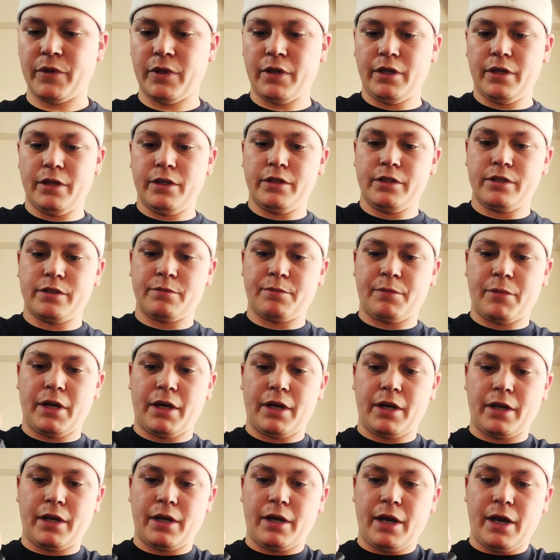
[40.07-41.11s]
is my
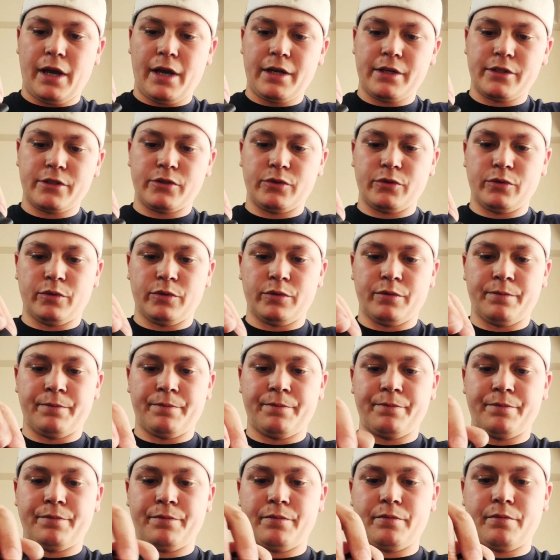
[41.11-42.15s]
Castle
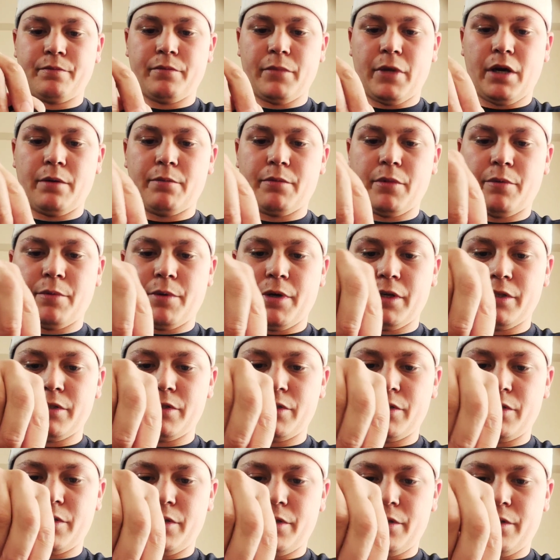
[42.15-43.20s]
Mamba
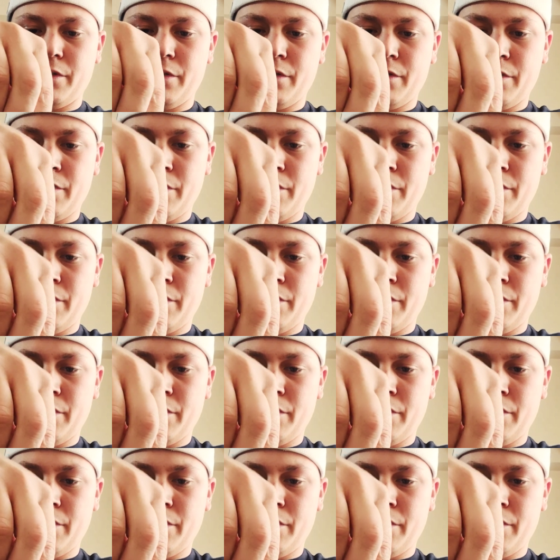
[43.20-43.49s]
Monster